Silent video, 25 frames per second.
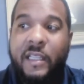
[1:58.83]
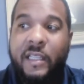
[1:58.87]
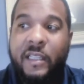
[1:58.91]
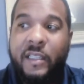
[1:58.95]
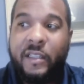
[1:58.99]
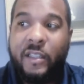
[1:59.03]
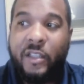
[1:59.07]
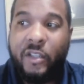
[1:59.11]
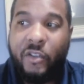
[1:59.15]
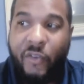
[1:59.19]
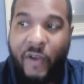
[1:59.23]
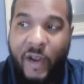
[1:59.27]

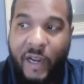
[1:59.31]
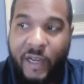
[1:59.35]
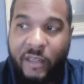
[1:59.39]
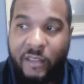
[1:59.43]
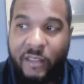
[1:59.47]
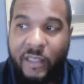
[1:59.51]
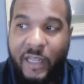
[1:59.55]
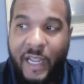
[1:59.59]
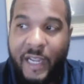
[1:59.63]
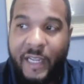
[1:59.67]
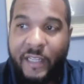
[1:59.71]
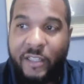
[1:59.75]
the greater
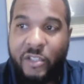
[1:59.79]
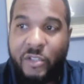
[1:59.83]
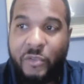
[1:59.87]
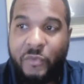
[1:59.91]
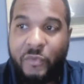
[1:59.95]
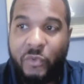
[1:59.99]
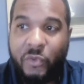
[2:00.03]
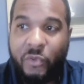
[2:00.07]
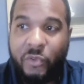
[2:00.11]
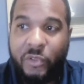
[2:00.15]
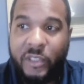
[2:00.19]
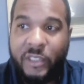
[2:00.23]
light to
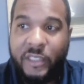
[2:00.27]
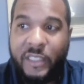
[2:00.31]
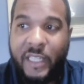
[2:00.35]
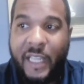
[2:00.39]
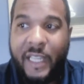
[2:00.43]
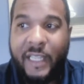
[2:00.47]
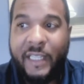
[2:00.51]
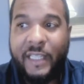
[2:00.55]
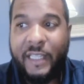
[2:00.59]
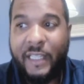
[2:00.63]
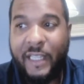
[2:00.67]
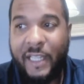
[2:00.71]
rule the
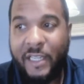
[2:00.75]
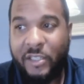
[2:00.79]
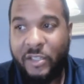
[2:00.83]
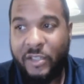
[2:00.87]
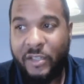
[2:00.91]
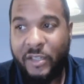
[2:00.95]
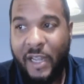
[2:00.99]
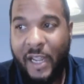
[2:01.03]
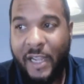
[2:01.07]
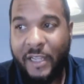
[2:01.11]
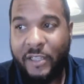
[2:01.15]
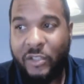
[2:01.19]
day, the
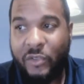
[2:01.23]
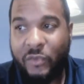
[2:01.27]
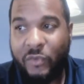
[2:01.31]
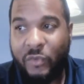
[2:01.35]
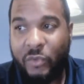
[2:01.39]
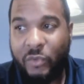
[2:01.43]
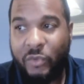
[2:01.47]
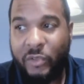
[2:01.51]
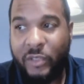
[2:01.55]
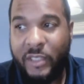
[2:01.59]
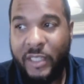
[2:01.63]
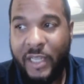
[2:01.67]
lesser light to
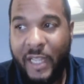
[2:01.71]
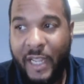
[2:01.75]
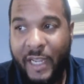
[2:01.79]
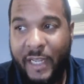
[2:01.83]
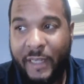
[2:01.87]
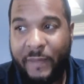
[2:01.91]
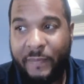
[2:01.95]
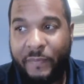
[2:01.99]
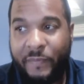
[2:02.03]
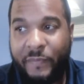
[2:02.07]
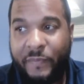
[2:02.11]
rule the night.